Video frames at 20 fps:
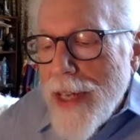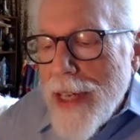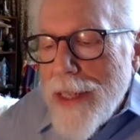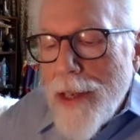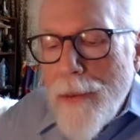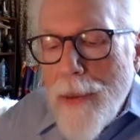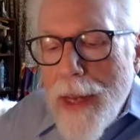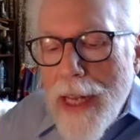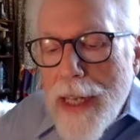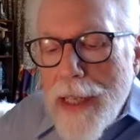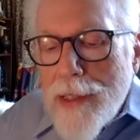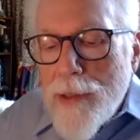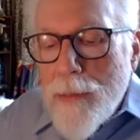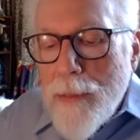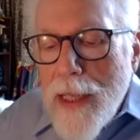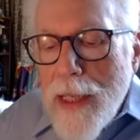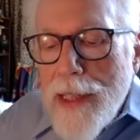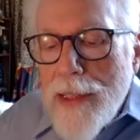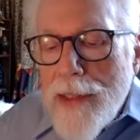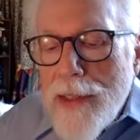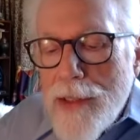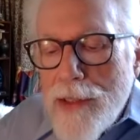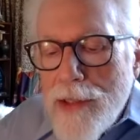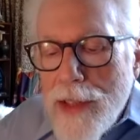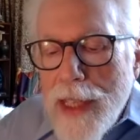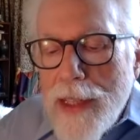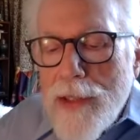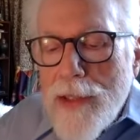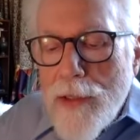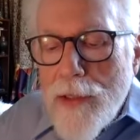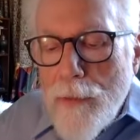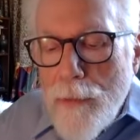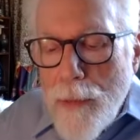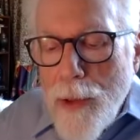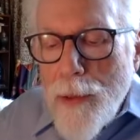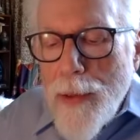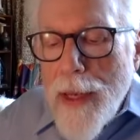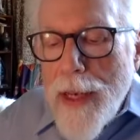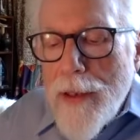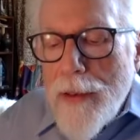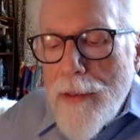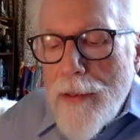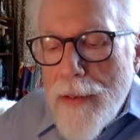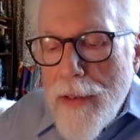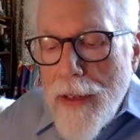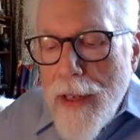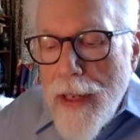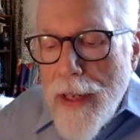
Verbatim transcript: NOx being the signs of Puer,